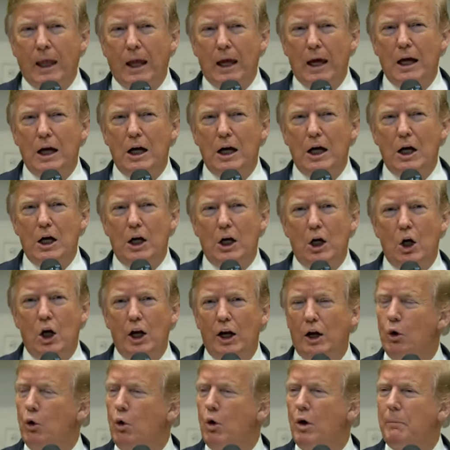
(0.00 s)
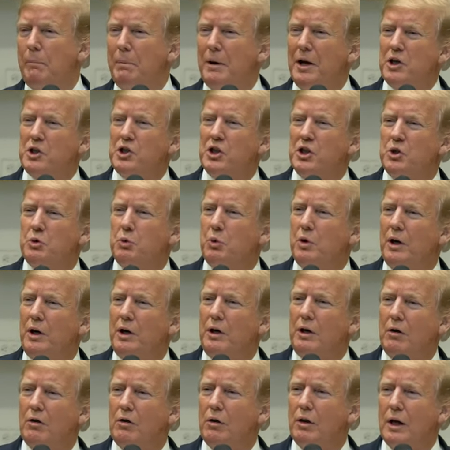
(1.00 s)
Uh, on what basis would he
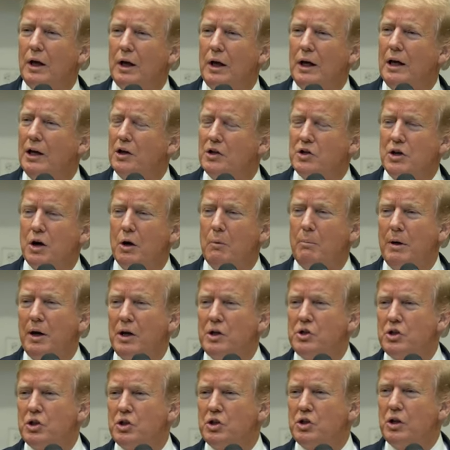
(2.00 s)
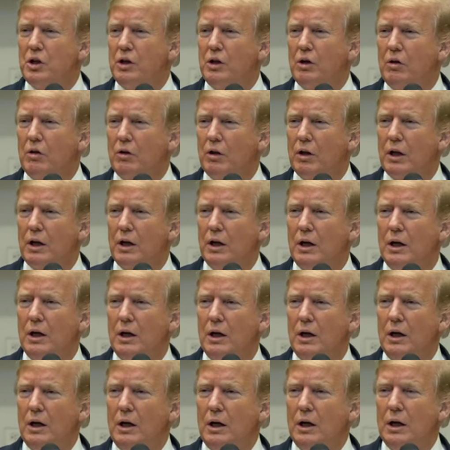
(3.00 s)
do that? He has no basis to do that.
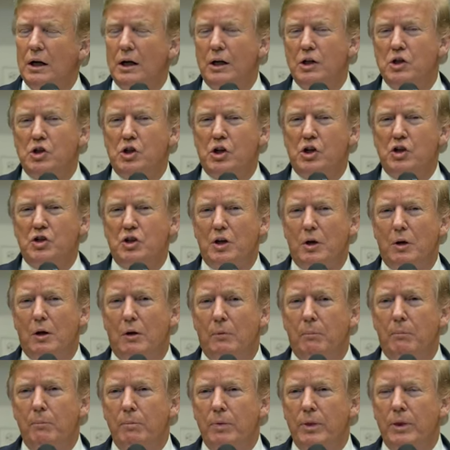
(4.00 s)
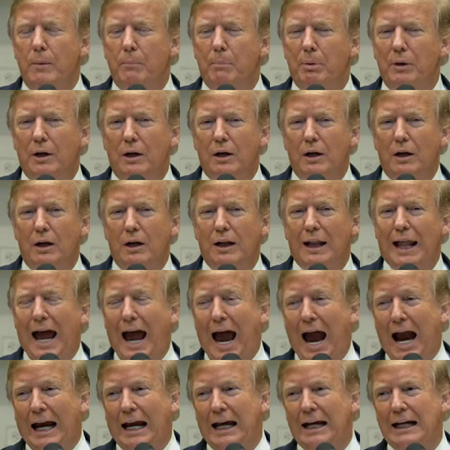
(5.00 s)
He's just a political
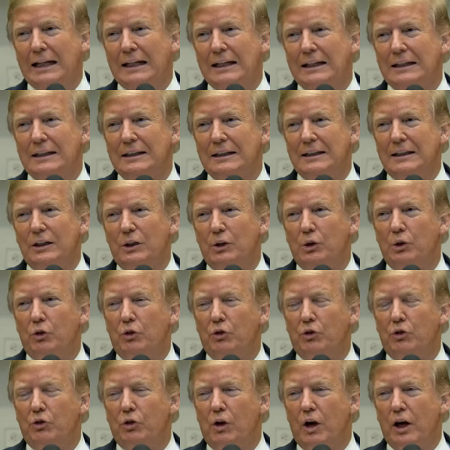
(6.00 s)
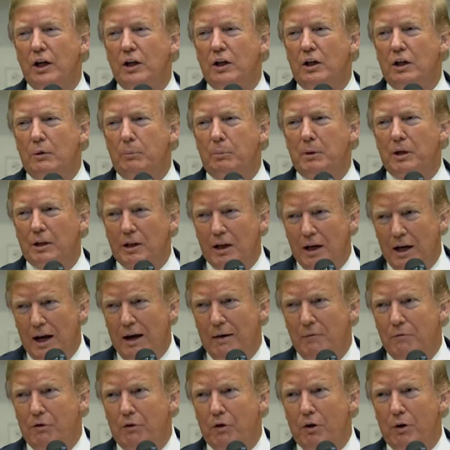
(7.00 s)
hack who's trying to build a
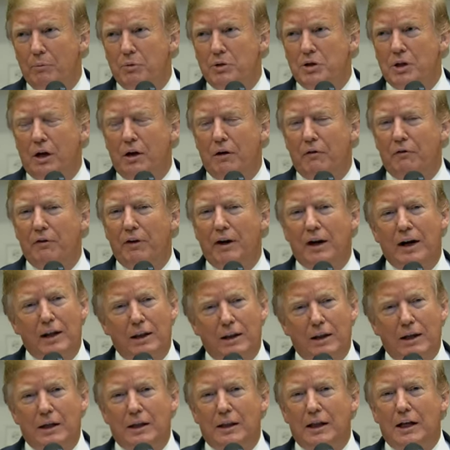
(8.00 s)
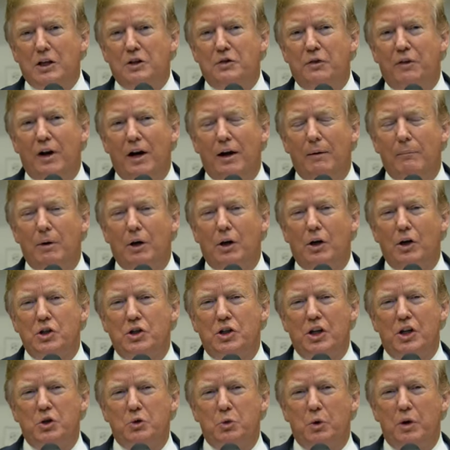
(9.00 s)
name for himself, and I think that's fine because
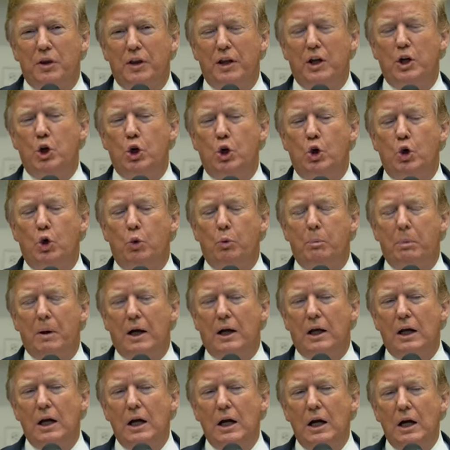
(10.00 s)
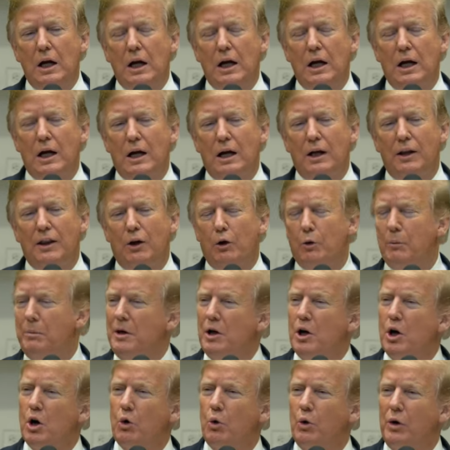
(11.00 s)
that's what they do. But uh, there would be
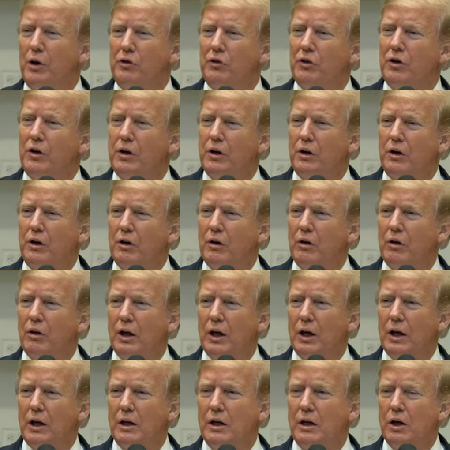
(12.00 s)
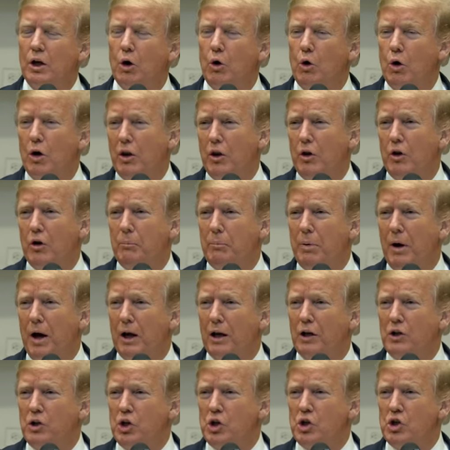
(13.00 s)
no reason to do that. No other
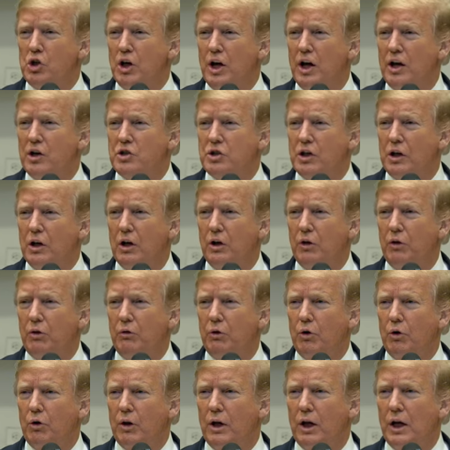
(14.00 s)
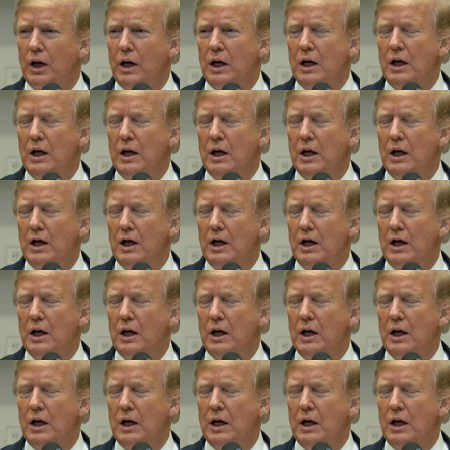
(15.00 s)
politician has to go through that.